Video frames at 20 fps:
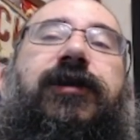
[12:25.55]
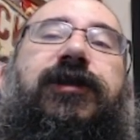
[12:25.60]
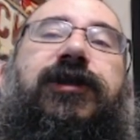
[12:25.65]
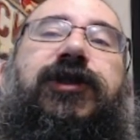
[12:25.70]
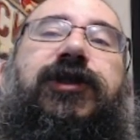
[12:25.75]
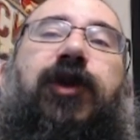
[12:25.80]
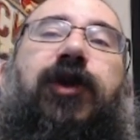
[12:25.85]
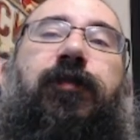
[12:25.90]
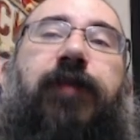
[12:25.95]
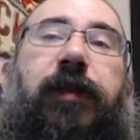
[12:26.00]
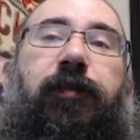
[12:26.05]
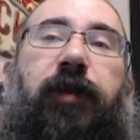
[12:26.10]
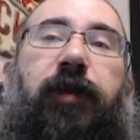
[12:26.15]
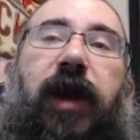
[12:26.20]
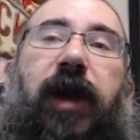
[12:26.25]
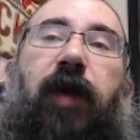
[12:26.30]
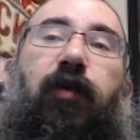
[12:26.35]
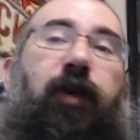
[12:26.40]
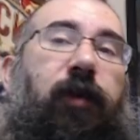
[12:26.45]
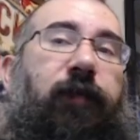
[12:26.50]
So people
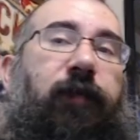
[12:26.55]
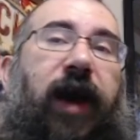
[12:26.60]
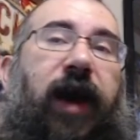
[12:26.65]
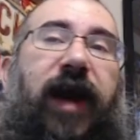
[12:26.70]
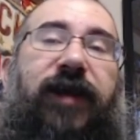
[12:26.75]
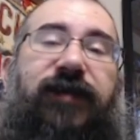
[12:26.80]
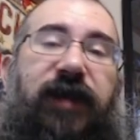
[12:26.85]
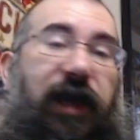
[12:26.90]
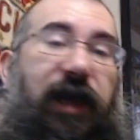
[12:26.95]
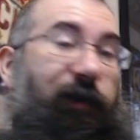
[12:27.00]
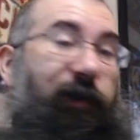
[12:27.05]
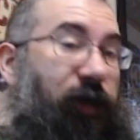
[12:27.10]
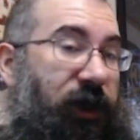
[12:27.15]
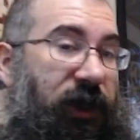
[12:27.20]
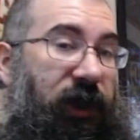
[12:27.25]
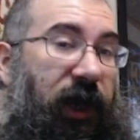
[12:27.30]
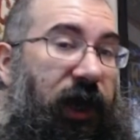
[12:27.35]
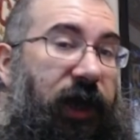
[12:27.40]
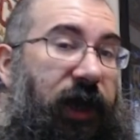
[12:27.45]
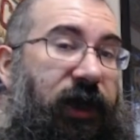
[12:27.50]
got real mad at the game and
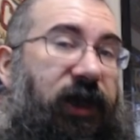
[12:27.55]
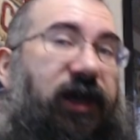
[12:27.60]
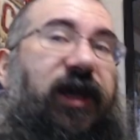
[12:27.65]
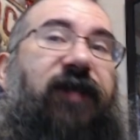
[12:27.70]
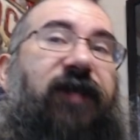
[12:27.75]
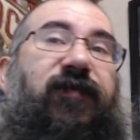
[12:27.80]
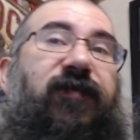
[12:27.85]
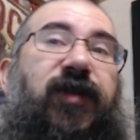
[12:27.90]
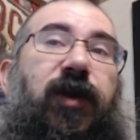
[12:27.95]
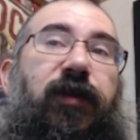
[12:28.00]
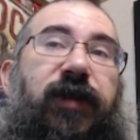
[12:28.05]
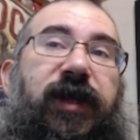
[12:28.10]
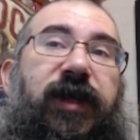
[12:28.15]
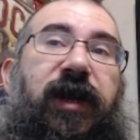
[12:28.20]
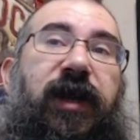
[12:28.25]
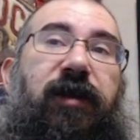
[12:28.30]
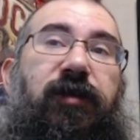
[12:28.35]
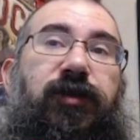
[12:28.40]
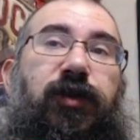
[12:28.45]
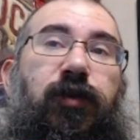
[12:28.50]
didn't like it, even though the
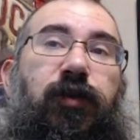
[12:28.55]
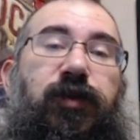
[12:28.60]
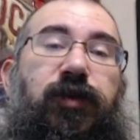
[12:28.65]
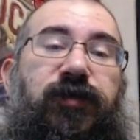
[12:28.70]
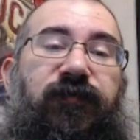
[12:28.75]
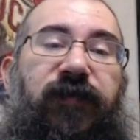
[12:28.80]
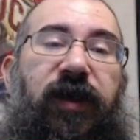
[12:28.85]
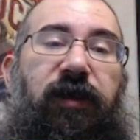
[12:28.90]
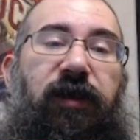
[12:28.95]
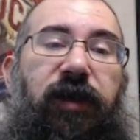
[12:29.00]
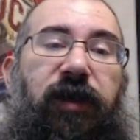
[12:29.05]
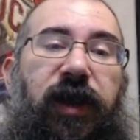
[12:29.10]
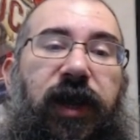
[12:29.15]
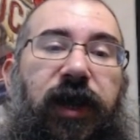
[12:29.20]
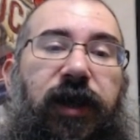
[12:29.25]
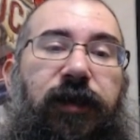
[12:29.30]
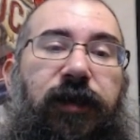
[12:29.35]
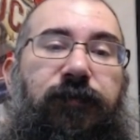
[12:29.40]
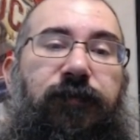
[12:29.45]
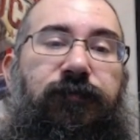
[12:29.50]
character was
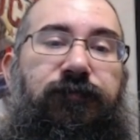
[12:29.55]
very